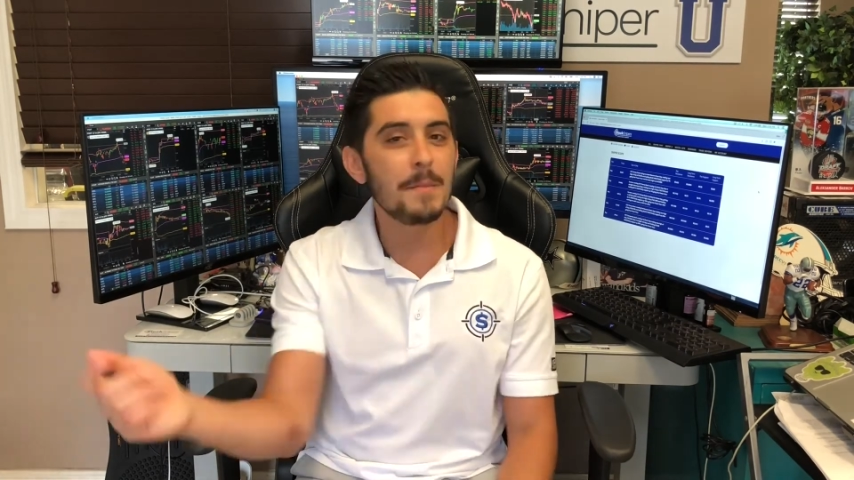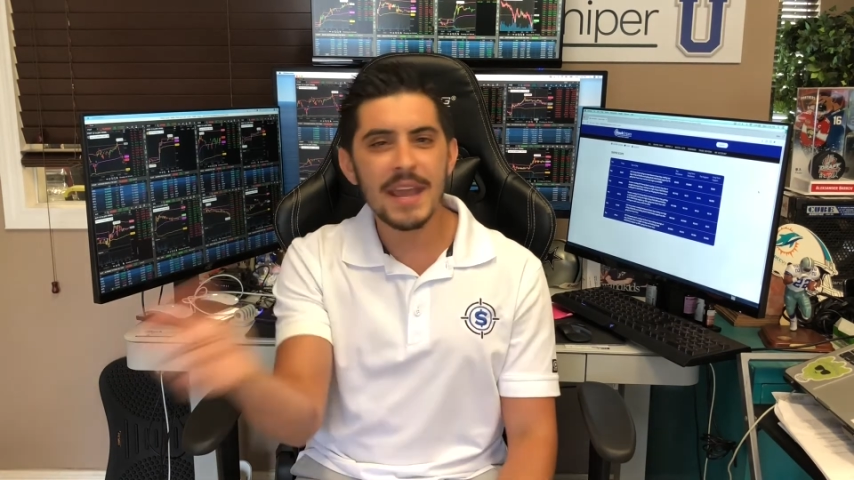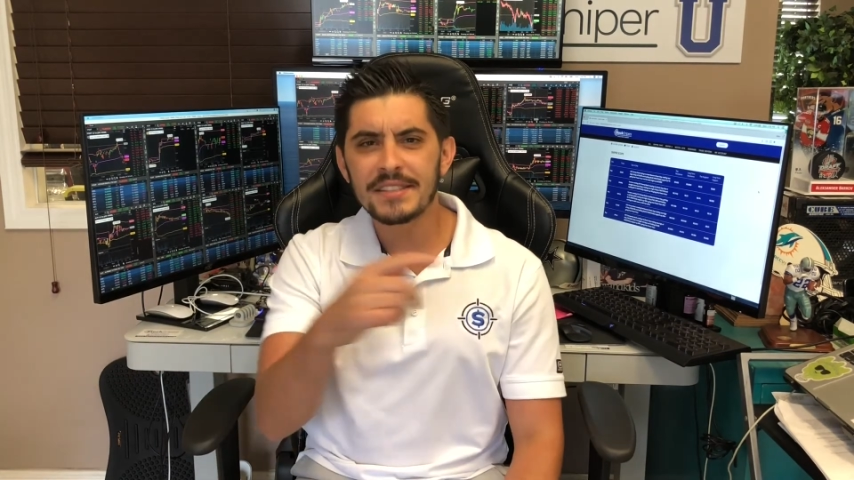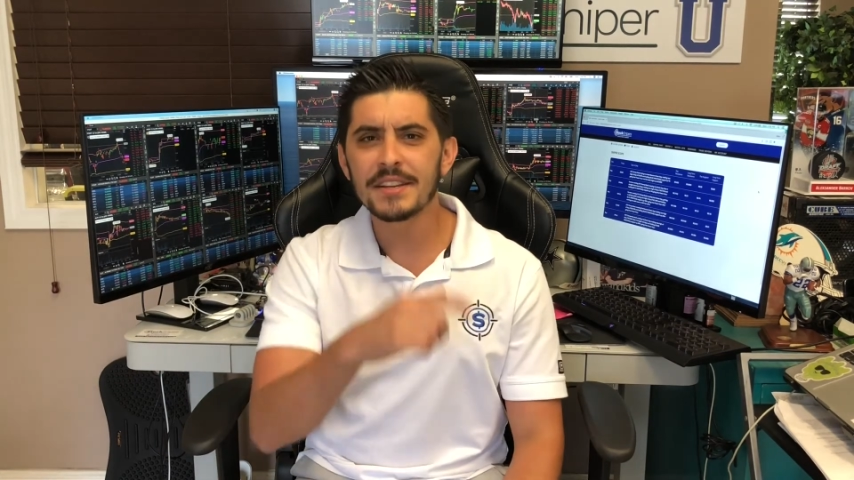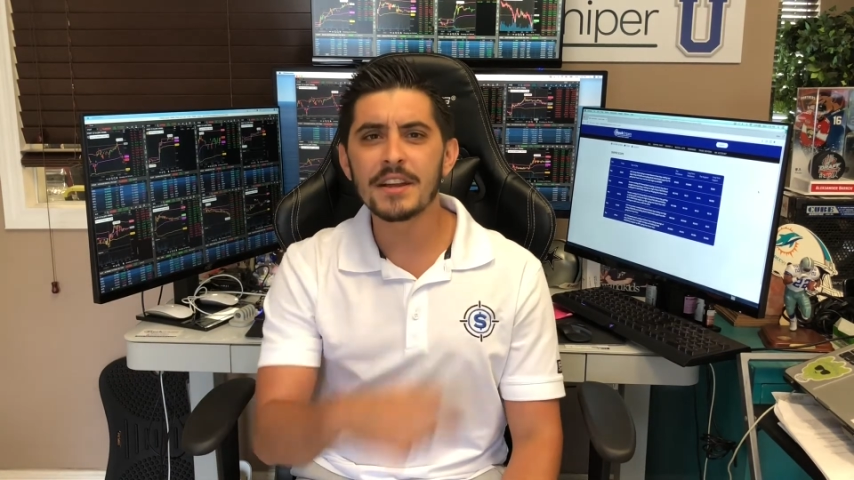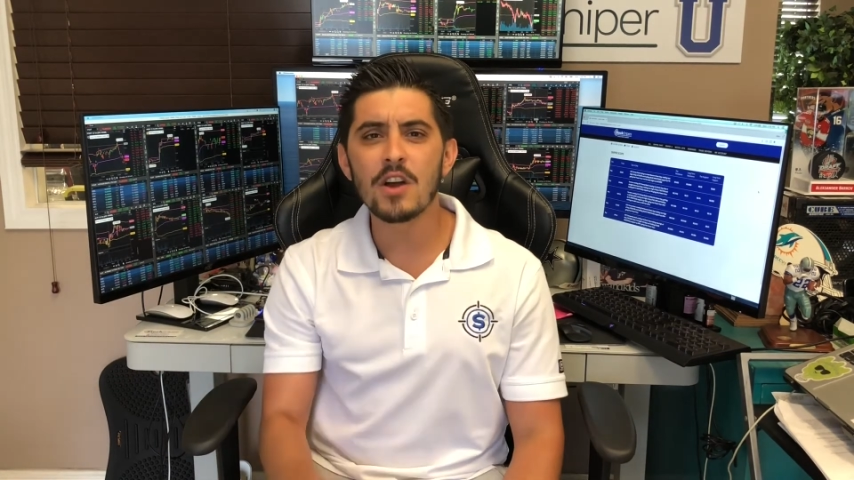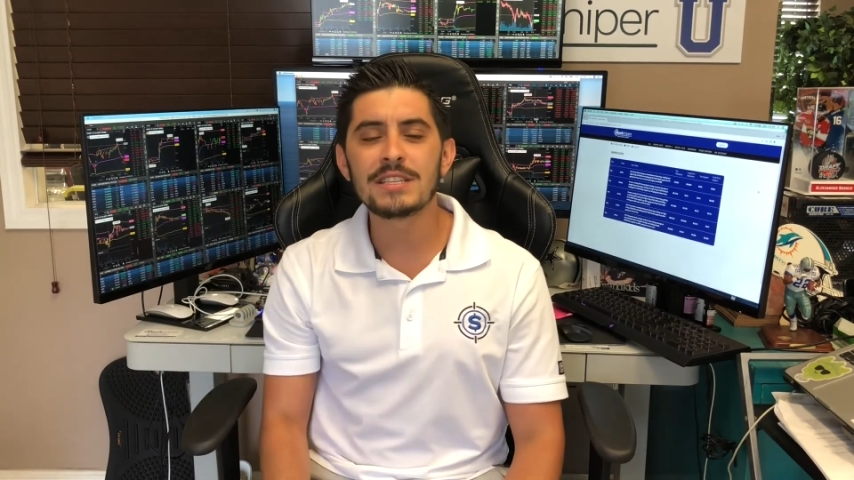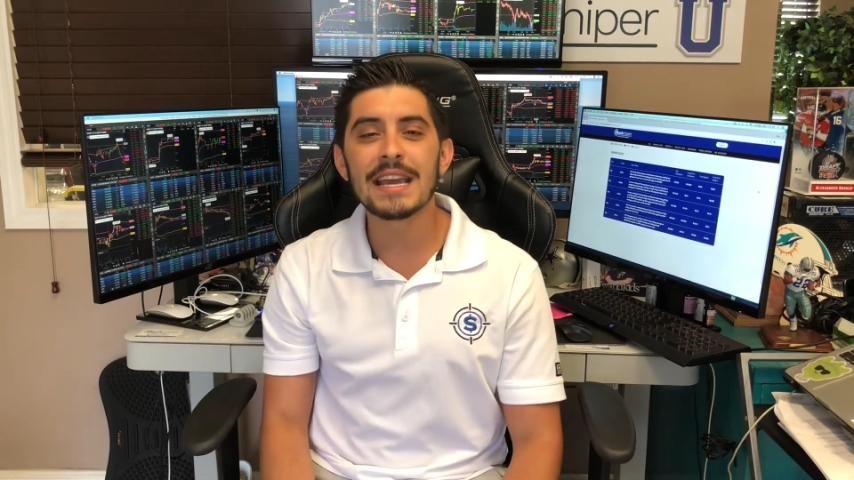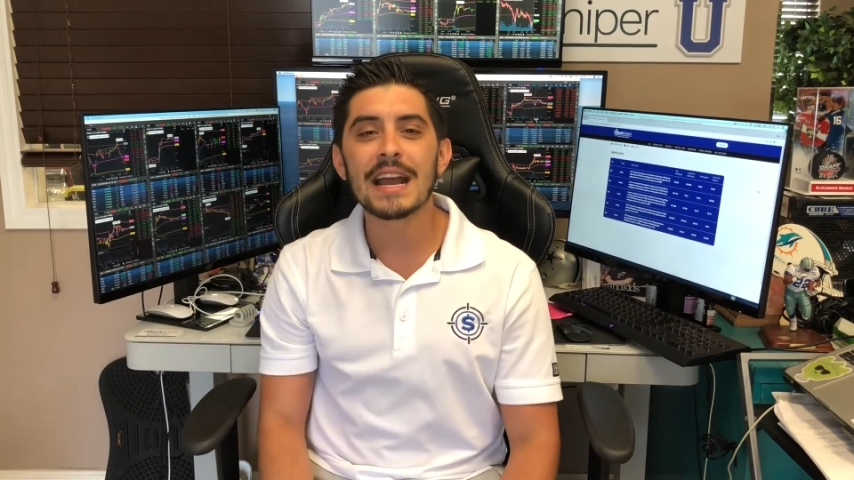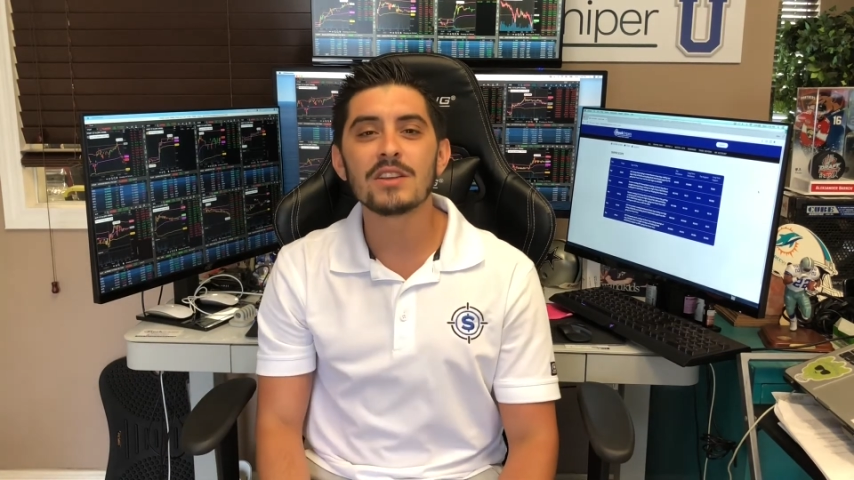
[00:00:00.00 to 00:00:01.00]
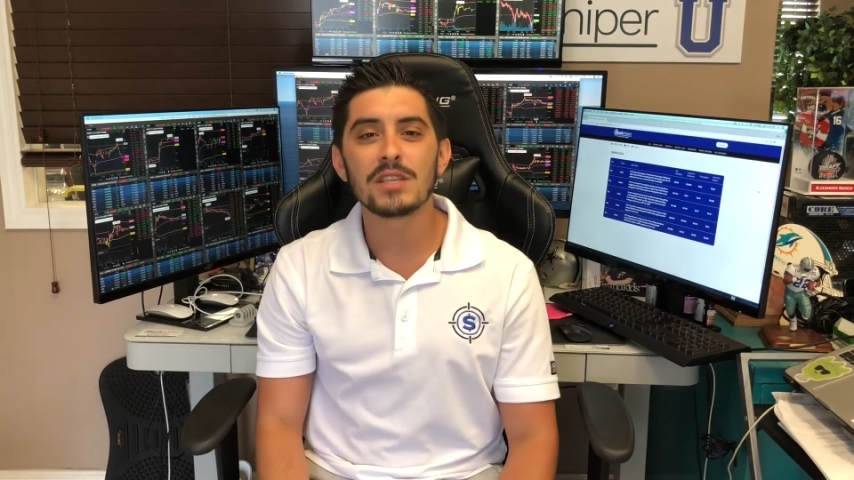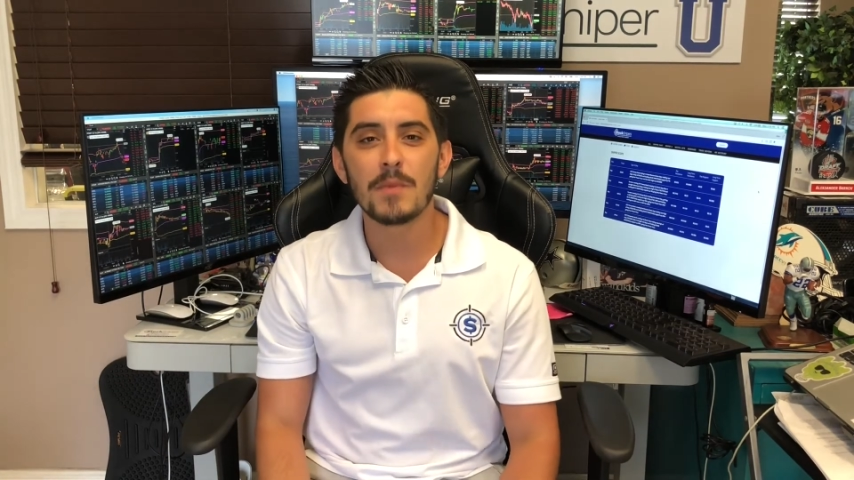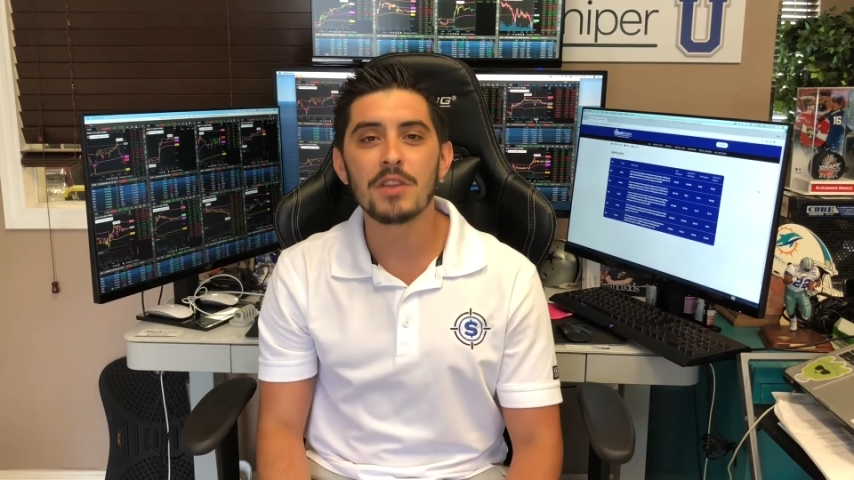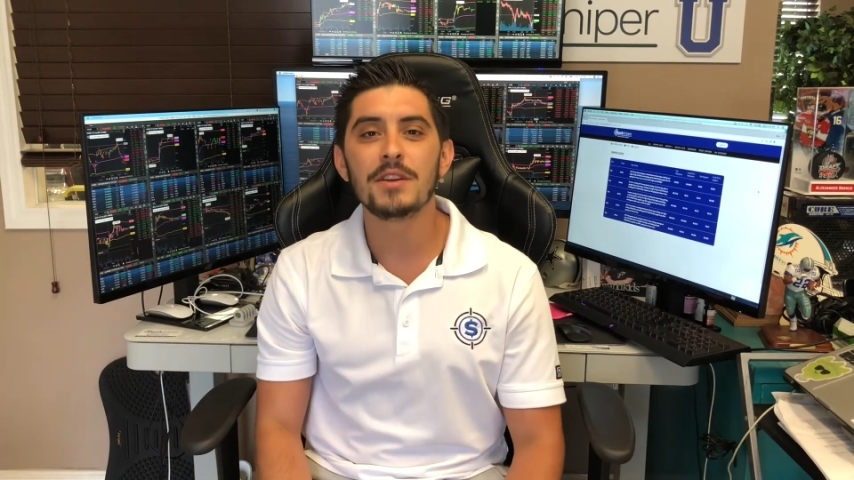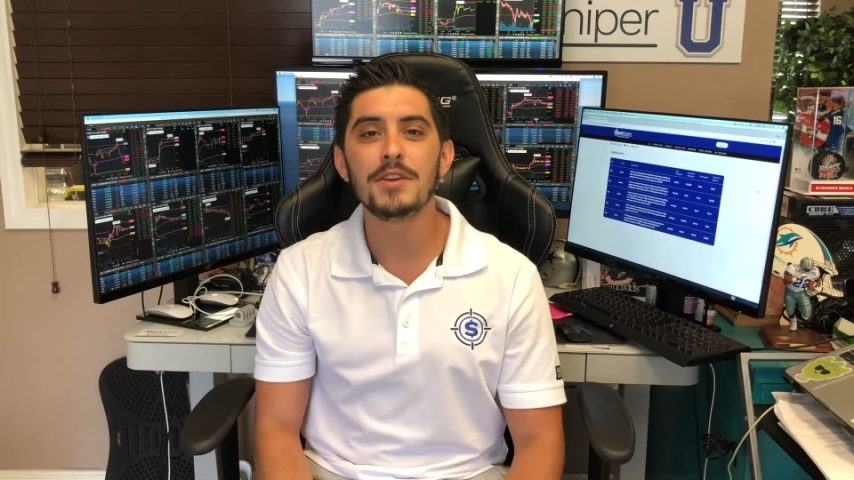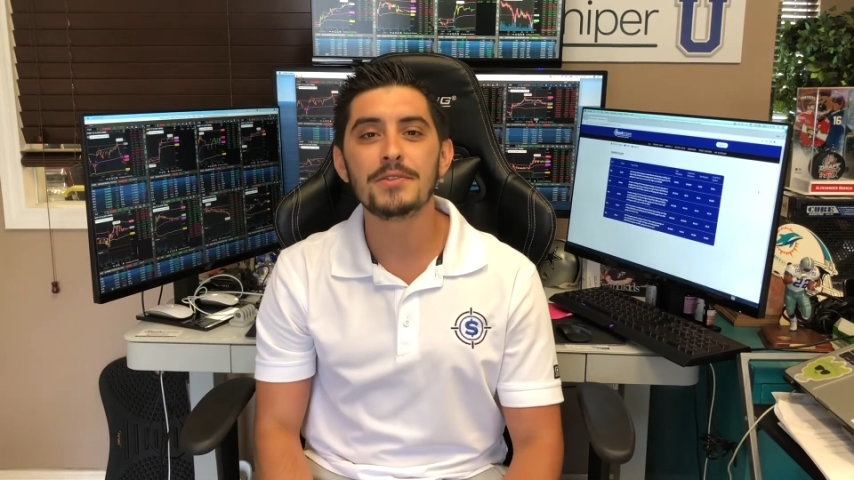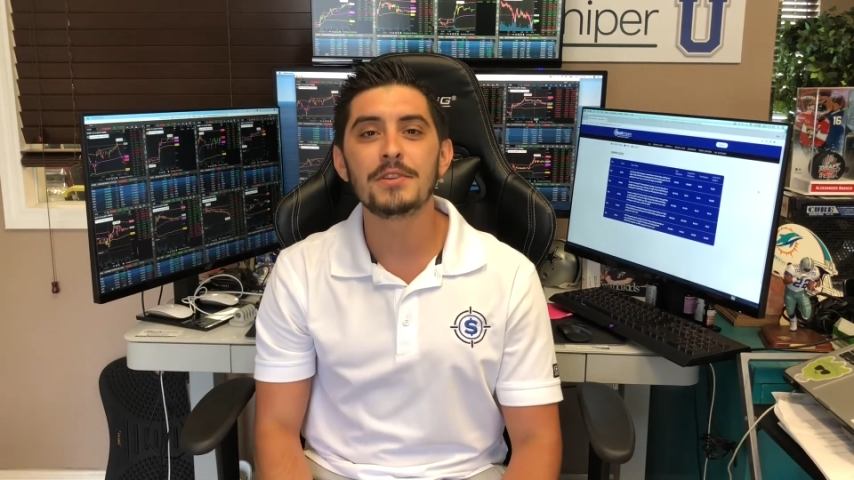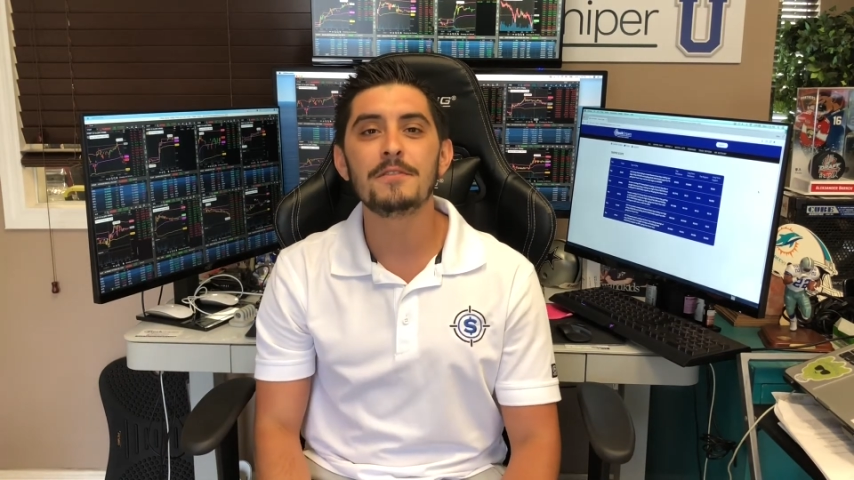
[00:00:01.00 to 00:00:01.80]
Make sure to go check out some other YouTube